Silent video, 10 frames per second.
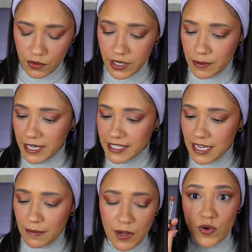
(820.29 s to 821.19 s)
Oh, it picks
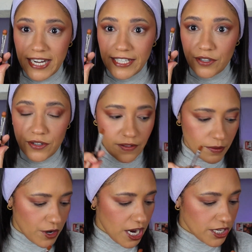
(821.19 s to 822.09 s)
up really good on
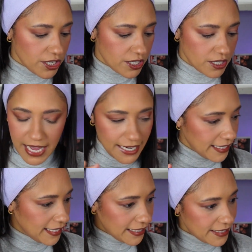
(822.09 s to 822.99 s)
the brush. I
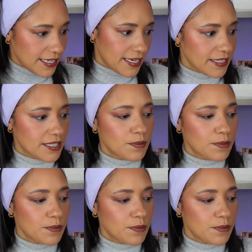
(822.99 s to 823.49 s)
need setting